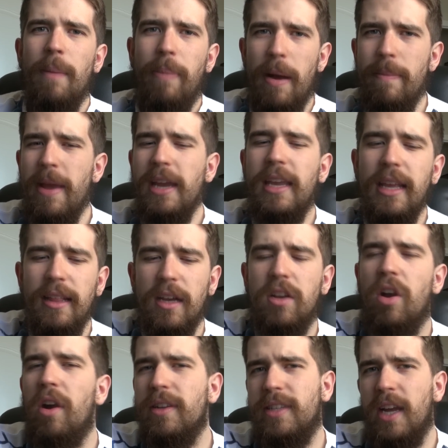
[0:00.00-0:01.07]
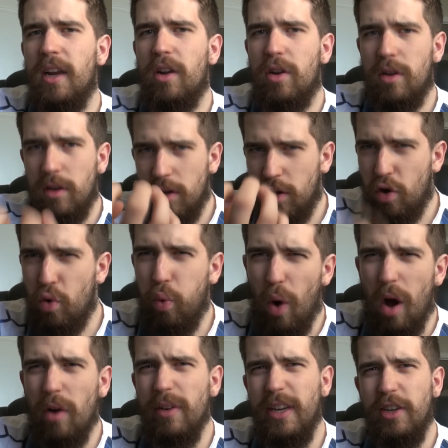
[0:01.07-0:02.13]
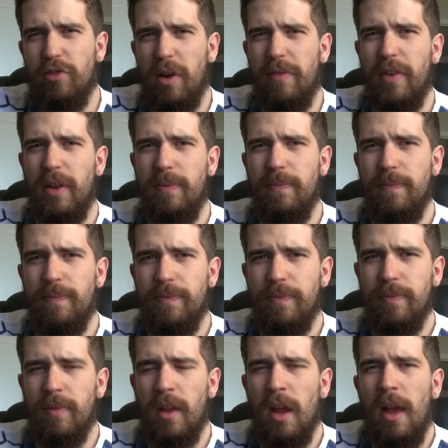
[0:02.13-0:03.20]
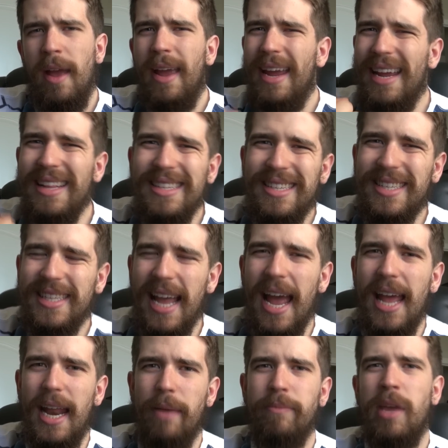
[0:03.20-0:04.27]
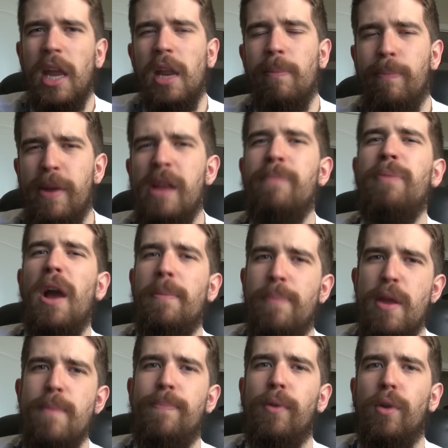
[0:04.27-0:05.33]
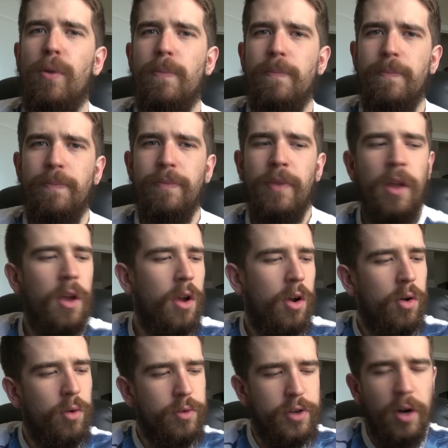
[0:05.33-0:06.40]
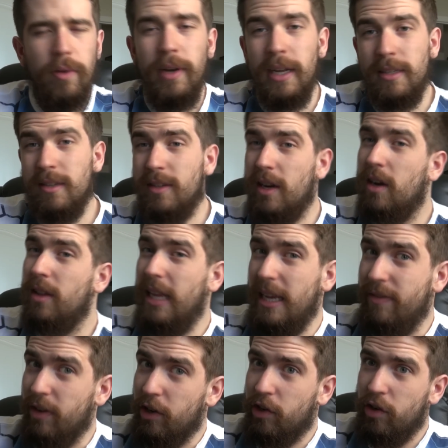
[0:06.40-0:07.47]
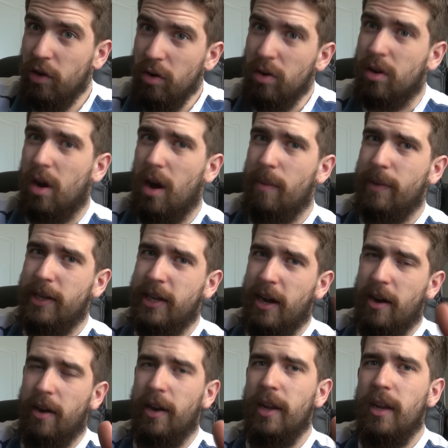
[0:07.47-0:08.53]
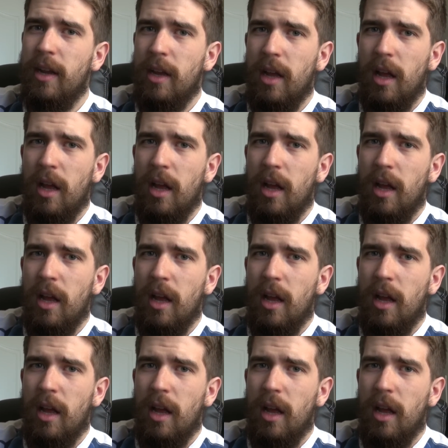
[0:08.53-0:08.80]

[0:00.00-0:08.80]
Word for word: by making the content quality-driven. Instead, I'm getting beat by people who don't necessarily even do commentary.